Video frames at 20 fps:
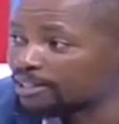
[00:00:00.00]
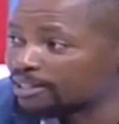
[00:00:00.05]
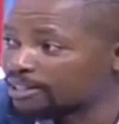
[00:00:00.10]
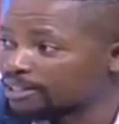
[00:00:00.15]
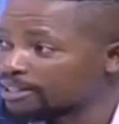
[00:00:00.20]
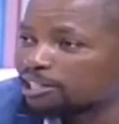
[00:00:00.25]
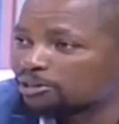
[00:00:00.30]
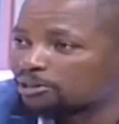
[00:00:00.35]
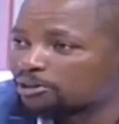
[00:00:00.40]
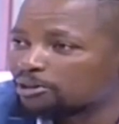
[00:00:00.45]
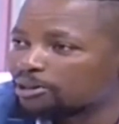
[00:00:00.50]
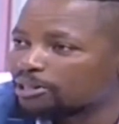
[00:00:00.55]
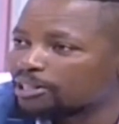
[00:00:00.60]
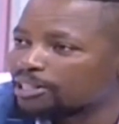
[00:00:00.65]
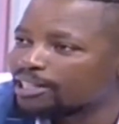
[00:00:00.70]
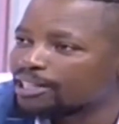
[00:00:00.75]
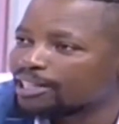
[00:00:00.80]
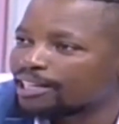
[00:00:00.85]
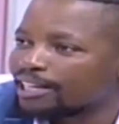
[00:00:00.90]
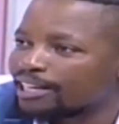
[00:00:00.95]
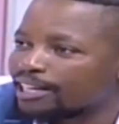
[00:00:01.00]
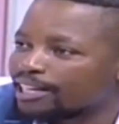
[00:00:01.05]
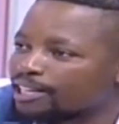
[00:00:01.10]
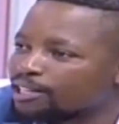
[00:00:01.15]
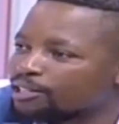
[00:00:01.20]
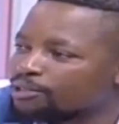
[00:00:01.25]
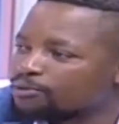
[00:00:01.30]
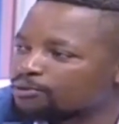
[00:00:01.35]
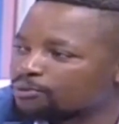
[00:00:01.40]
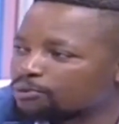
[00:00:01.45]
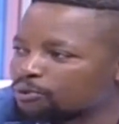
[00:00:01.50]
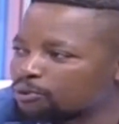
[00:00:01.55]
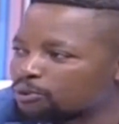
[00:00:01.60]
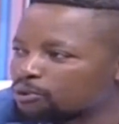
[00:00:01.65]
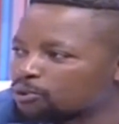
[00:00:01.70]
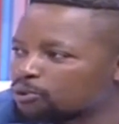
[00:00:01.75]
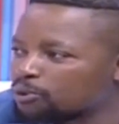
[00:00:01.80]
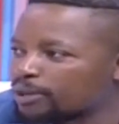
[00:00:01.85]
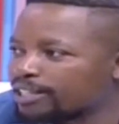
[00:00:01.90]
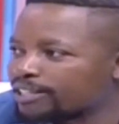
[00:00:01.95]
Right. A container is only eight
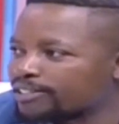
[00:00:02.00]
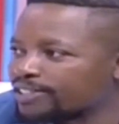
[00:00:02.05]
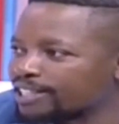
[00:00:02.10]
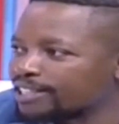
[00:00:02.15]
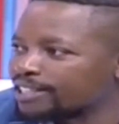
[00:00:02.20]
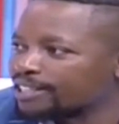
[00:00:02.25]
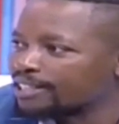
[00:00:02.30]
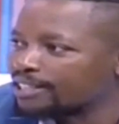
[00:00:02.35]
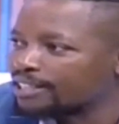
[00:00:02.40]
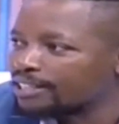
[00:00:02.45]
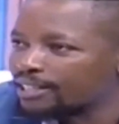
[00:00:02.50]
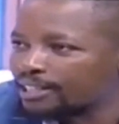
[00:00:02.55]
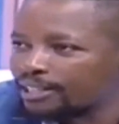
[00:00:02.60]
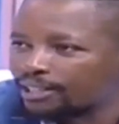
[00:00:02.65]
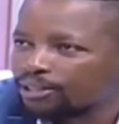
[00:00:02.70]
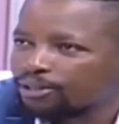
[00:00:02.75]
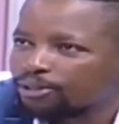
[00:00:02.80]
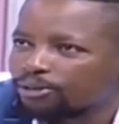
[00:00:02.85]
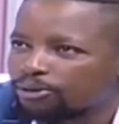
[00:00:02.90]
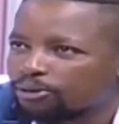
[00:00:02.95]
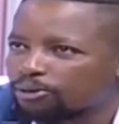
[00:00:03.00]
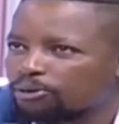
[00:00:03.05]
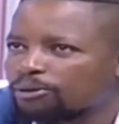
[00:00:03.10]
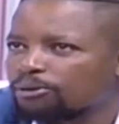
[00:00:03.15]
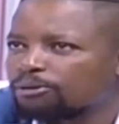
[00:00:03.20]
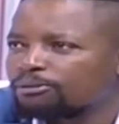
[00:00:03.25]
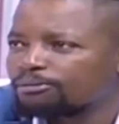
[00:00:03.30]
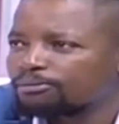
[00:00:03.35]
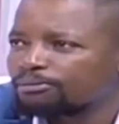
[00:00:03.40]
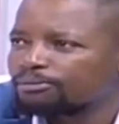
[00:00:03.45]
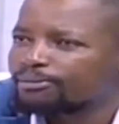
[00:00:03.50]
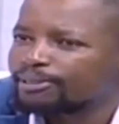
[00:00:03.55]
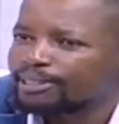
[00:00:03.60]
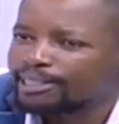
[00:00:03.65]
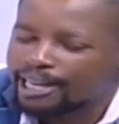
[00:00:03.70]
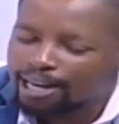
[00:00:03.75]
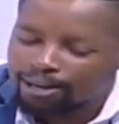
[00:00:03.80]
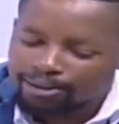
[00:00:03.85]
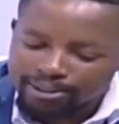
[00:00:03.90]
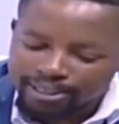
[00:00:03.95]
foot wide, right? So
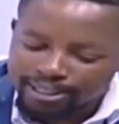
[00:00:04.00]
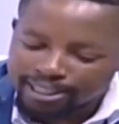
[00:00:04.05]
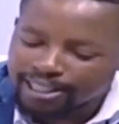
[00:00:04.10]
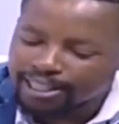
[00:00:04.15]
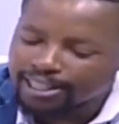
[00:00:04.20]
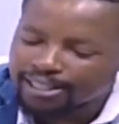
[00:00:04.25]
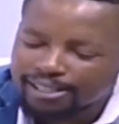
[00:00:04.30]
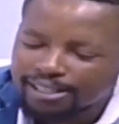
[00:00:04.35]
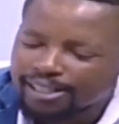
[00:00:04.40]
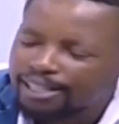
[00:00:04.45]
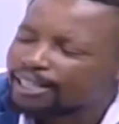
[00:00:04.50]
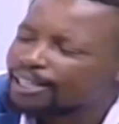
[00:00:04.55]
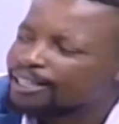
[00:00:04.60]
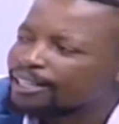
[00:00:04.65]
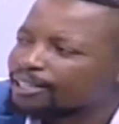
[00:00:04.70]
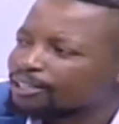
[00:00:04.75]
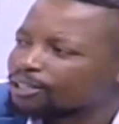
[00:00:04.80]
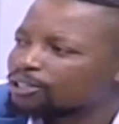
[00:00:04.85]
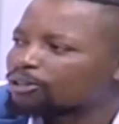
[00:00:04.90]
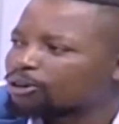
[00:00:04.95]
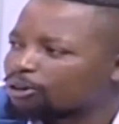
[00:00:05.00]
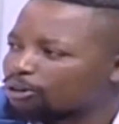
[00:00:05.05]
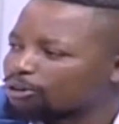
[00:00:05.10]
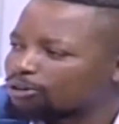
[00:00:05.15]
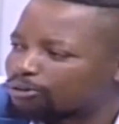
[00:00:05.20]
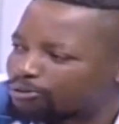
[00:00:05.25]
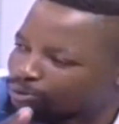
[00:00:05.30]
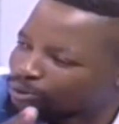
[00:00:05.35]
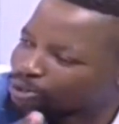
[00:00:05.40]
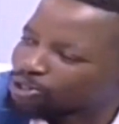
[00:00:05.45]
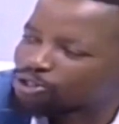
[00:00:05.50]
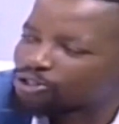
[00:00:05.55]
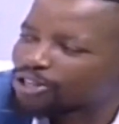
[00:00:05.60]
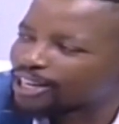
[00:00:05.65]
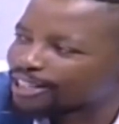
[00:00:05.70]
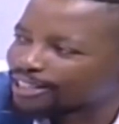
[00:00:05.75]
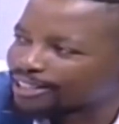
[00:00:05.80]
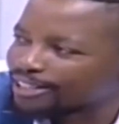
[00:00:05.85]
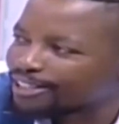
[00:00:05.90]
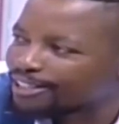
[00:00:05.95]
now the thing is, for
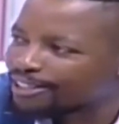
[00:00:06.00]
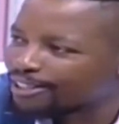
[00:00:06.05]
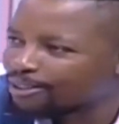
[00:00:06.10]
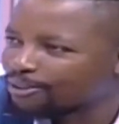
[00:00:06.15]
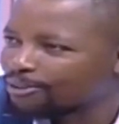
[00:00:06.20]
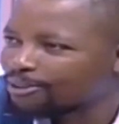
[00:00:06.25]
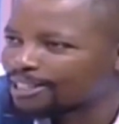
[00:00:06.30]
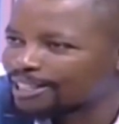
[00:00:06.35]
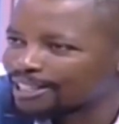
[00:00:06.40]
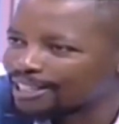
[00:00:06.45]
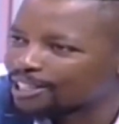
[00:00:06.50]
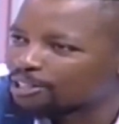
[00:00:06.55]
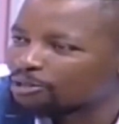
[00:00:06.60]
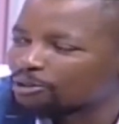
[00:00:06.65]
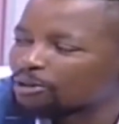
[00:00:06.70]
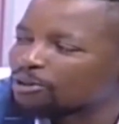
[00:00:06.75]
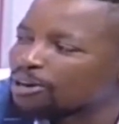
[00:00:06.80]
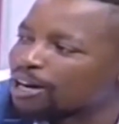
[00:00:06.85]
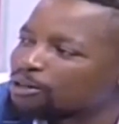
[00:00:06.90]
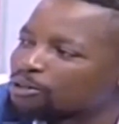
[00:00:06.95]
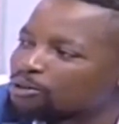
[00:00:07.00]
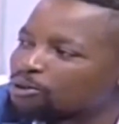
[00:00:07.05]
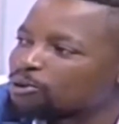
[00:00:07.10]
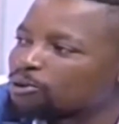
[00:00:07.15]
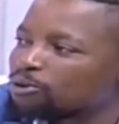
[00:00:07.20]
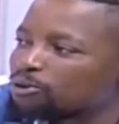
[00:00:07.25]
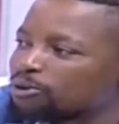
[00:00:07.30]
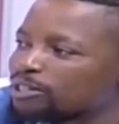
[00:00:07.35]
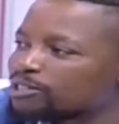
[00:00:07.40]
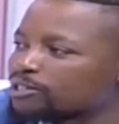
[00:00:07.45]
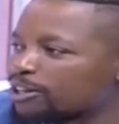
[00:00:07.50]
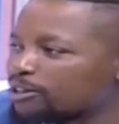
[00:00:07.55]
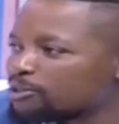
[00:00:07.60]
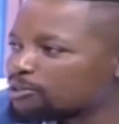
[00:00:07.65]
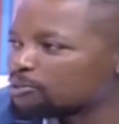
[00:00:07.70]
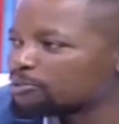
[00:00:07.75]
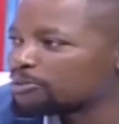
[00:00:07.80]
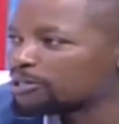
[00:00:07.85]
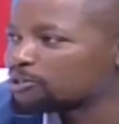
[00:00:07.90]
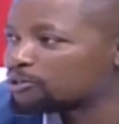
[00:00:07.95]
strength, because the thing is, you, you want your house
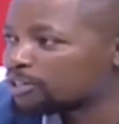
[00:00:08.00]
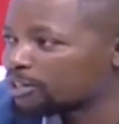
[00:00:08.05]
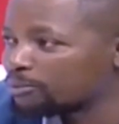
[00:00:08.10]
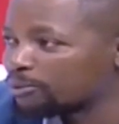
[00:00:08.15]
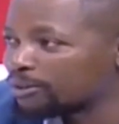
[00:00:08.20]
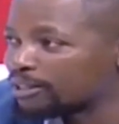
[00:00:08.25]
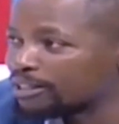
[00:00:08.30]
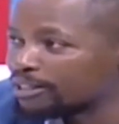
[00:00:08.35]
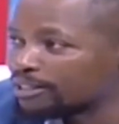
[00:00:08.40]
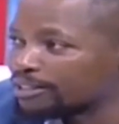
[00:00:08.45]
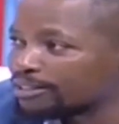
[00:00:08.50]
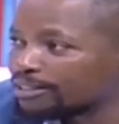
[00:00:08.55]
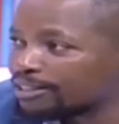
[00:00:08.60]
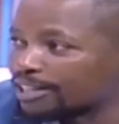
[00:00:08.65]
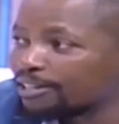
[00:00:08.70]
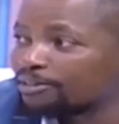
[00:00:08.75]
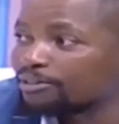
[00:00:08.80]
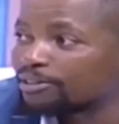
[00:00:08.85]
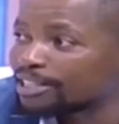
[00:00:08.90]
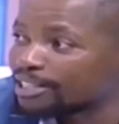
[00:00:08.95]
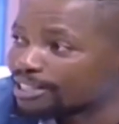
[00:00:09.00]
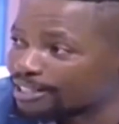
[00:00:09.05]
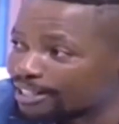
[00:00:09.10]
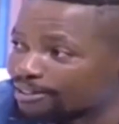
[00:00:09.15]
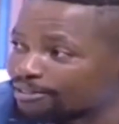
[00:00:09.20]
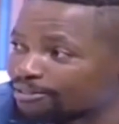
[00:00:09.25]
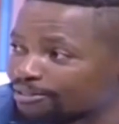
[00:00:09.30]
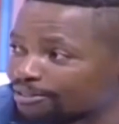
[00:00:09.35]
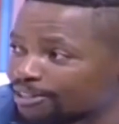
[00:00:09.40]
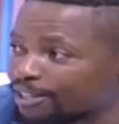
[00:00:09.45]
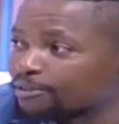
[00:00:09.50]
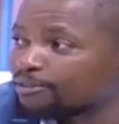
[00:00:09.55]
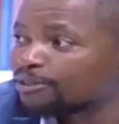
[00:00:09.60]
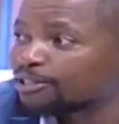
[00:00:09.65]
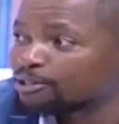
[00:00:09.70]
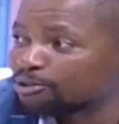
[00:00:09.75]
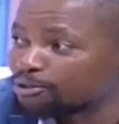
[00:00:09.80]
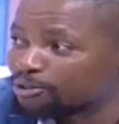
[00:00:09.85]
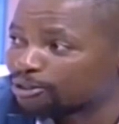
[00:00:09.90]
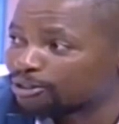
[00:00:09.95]
to be durable and very safe and very
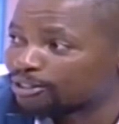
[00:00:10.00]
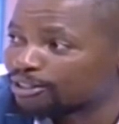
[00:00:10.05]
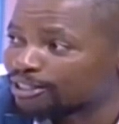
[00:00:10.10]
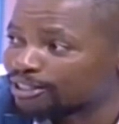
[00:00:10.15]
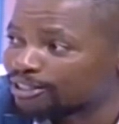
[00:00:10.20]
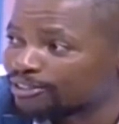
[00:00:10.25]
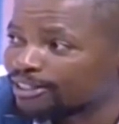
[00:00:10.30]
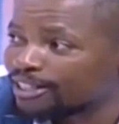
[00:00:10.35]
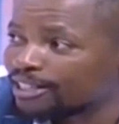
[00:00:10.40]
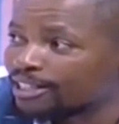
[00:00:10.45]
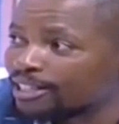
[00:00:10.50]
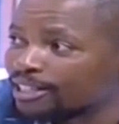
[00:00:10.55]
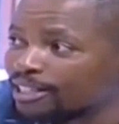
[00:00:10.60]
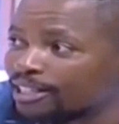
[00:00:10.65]
strong, right?